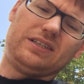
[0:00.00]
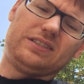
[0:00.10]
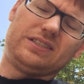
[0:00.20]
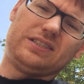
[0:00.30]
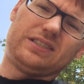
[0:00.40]

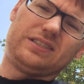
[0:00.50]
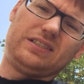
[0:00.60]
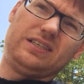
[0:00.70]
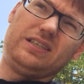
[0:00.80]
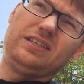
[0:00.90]

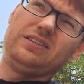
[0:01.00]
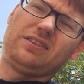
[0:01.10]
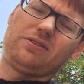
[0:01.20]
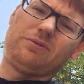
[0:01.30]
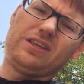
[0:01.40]

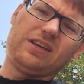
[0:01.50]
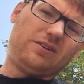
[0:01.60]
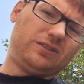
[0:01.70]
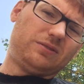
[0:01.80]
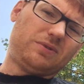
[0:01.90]

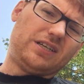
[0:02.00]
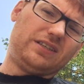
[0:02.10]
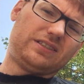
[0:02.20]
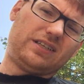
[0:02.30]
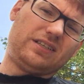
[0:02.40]
63,000
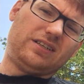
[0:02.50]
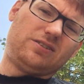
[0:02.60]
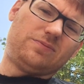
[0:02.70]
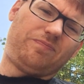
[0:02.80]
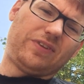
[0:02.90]
miles on it
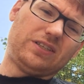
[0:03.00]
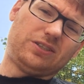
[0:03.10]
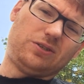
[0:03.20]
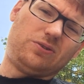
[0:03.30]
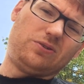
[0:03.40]
now,
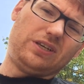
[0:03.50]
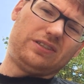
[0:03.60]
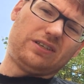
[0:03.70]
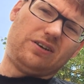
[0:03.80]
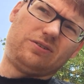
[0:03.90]
so
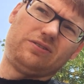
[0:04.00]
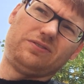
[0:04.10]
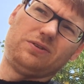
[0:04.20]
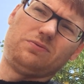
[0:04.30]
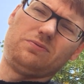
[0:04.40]
it's out
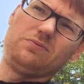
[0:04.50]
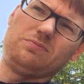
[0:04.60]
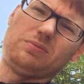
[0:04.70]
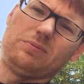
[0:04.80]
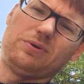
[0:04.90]
of the
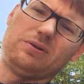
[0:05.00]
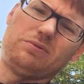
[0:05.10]
bumper to